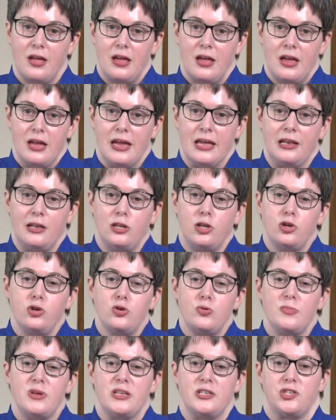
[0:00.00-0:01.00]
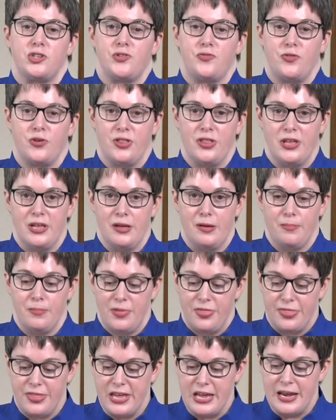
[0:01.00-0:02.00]
illumines for them
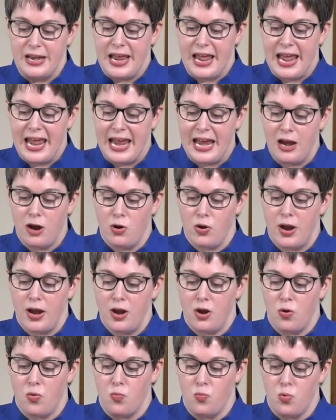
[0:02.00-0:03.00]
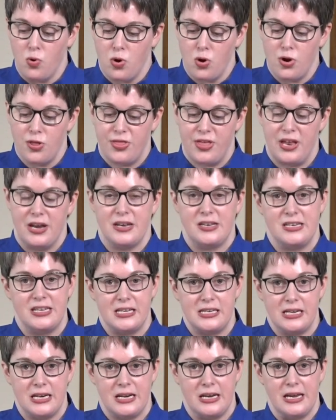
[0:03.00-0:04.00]
the inherent worth and
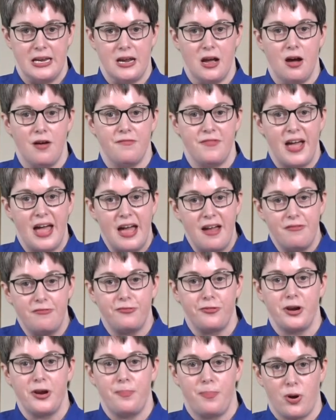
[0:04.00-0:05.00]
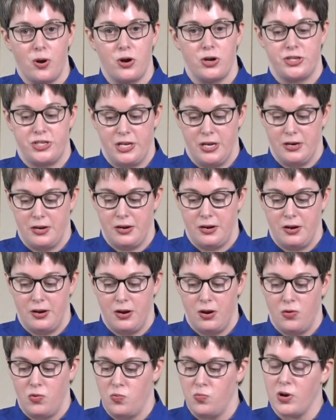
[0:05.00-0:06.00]
dignity of every person,
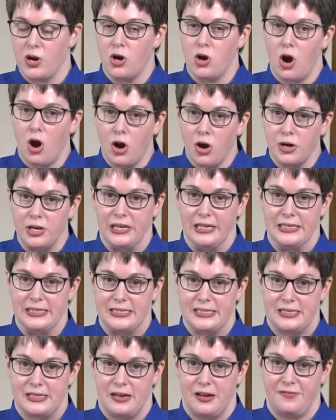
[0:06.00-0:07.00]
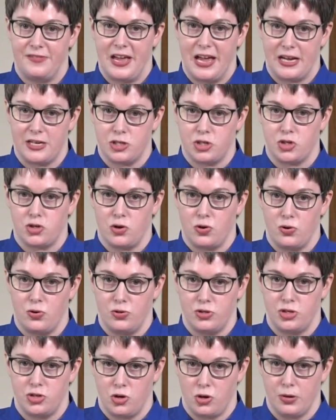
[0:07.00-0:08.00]
regardless of external
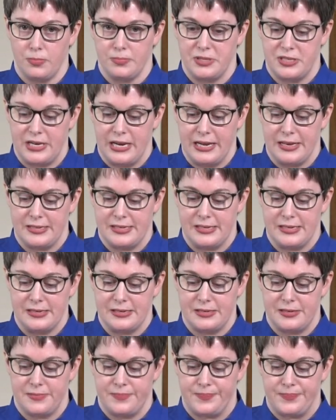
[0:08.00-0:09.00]
circumstances.